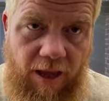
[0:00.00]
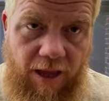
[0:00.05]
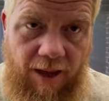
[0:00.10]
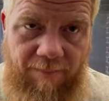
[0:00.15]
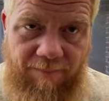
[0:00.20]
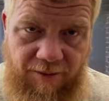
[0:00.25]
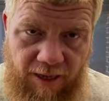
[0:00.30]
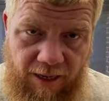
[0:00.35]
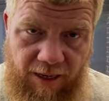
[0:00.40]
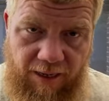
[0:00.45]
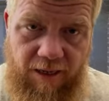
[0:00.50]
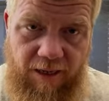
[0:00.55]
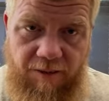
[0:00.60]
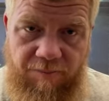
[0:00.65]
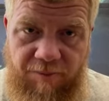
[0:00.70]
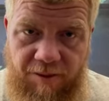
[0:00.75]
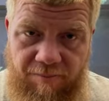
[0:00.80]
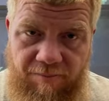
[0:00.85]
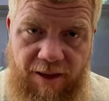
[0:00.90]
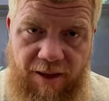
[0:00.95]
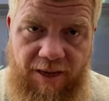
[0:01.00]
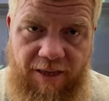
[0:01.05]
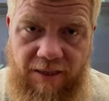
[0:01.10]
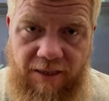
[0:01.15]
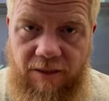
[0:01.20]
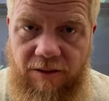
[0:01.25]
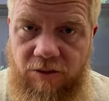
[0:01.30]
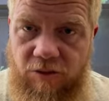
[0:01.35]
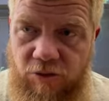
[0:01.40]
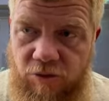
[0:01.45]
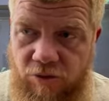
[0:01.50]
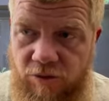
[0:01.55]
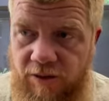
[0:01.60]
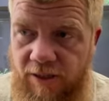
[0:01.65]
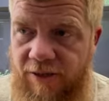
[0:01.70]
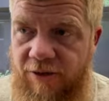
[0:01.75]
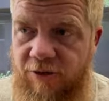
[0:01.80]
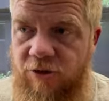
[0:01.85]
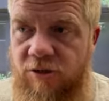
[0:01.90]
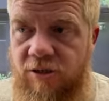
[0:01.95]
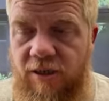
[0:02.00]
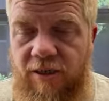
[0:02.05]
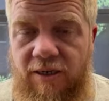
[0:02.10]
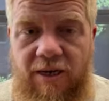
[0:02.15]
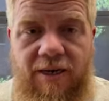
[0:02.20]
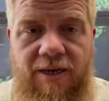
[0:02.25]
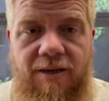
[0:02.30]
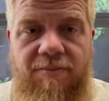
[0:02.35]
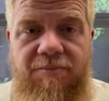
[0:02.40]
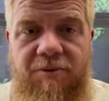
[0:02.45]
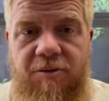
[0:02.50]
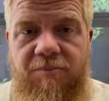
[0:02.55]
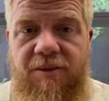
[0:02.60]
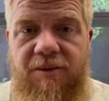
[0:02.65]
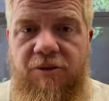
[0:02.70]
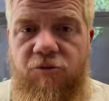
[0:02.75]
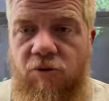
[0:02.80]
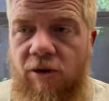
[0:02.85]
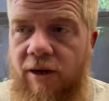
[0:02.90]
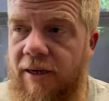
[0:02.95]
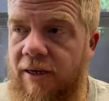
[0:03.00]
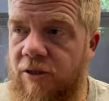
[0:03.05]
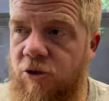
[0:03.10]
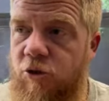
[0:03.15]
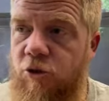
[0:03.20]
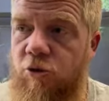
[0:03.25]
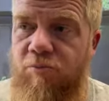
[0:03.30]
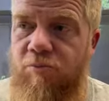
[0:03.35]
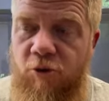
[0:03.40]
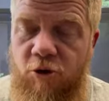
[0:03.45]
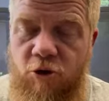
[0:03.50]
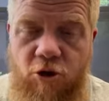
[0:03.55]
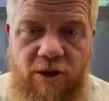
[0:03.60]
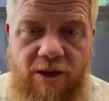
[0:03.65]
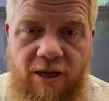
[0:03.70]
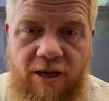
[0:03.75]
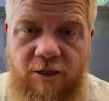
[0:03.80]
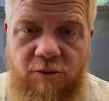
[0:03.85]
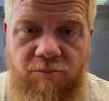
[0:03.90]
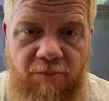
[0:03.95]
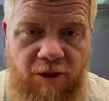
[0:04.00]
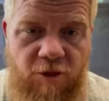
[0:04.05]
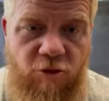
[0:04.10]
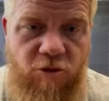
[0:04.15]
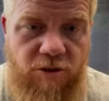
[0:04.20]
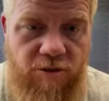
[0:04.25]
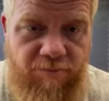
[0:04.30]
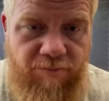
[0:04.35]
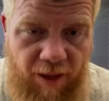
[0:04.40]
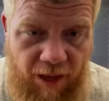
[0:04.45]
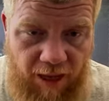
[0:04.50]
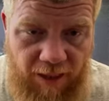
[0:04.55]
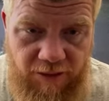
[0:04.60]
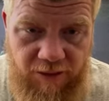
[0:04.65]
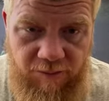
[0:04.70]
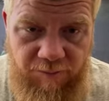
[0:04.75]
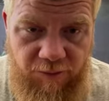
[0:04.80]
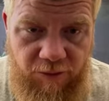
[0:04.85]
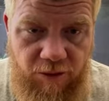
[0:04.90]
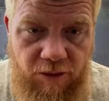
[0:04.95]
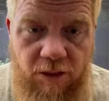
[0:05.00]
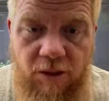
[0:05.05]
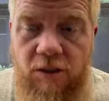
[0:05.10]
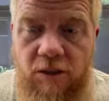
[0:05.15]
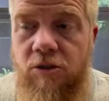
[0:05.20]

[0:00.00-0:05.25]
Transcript: I'm not going to be making newsletters and I am going to be trying to push it as much as possible.